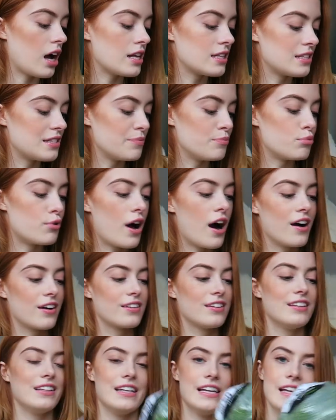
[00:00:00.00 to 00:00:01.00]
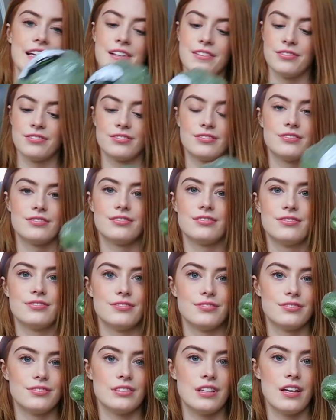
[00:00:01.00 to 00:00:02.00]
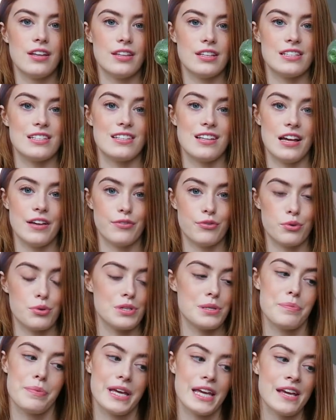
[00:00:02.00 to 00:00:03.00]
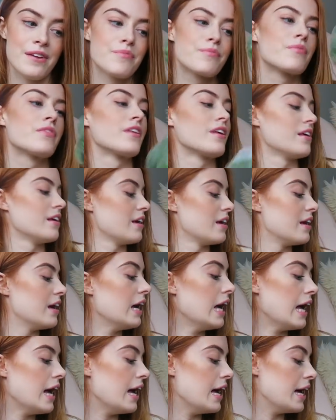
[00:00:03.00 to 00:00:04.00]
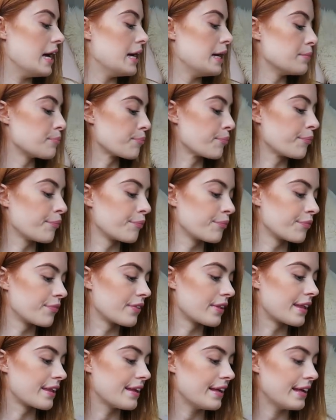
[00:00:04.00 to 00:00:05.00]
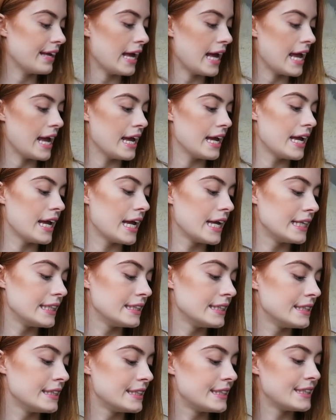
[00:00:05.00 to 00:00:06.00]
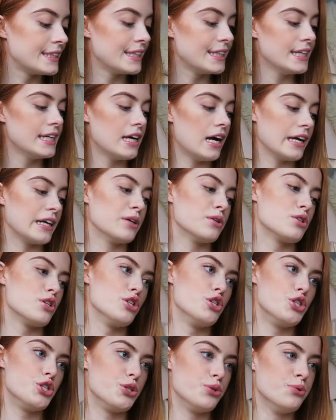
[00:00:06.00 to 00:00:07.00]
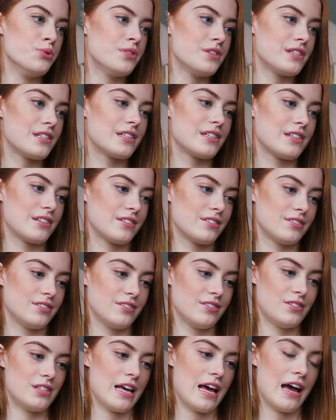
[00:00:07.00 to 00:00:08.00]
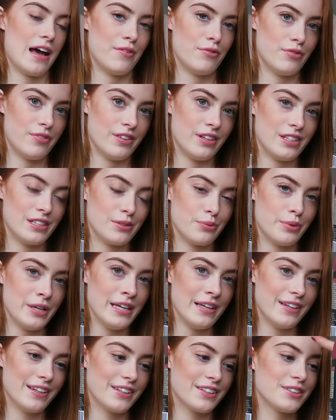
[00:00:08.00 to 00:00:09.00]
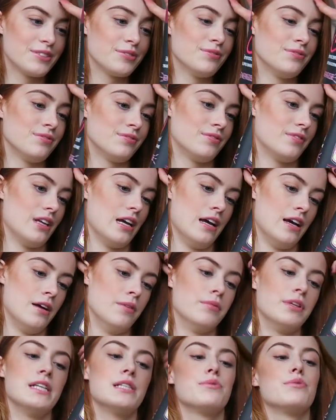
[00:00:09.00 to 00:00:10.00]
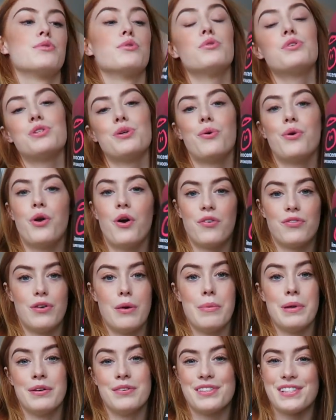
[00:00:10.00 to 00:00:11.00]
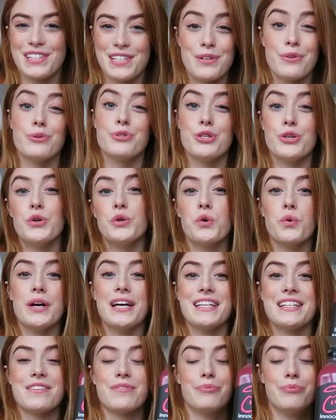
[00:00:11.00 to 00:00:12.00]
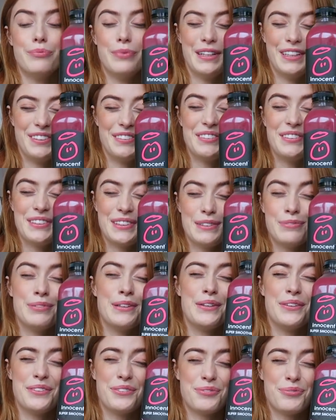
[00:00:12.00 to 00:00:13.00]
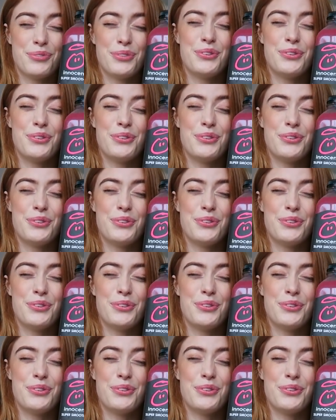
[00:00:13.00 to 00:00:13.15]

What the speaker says: That's some broccoli. This is like 40p. And I got a juice to have for this week. This was also on offer, but it was still £2, which is expensive.